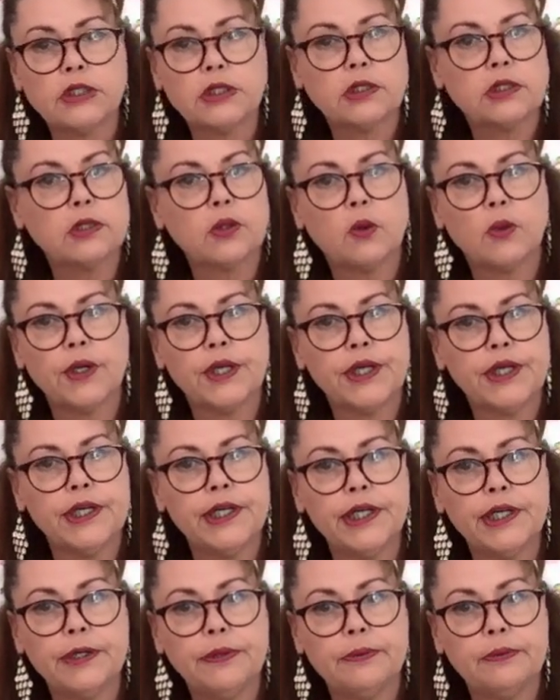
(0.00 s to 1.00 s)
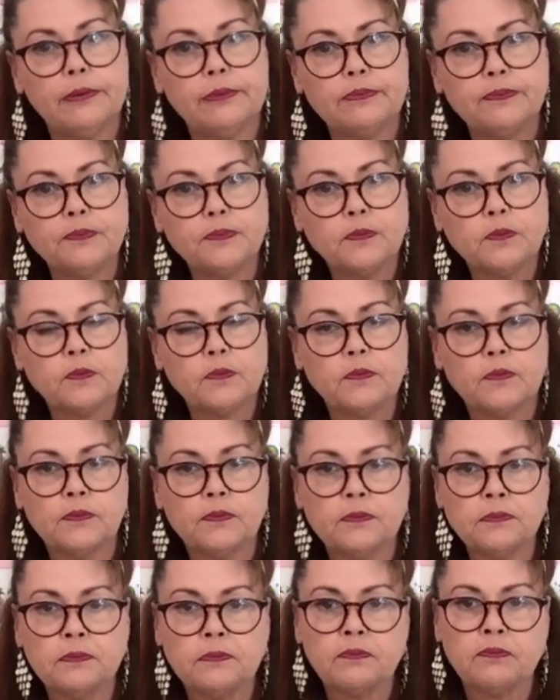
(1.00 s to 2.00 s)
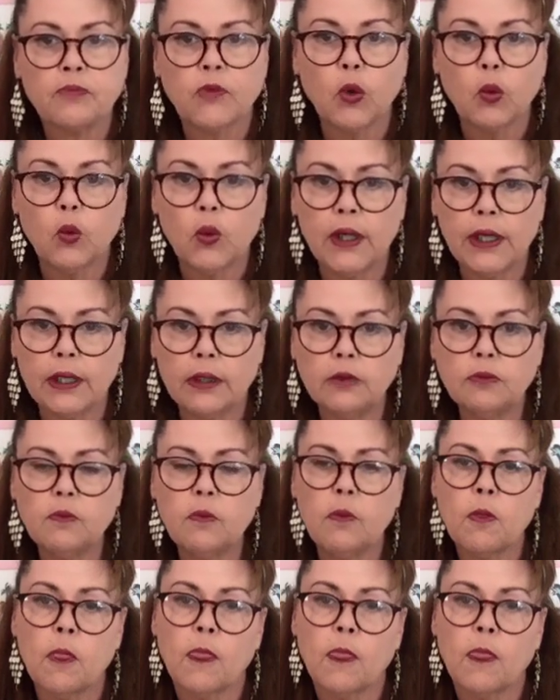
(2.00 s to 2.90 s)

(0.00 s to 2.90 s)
So what do you do? Well,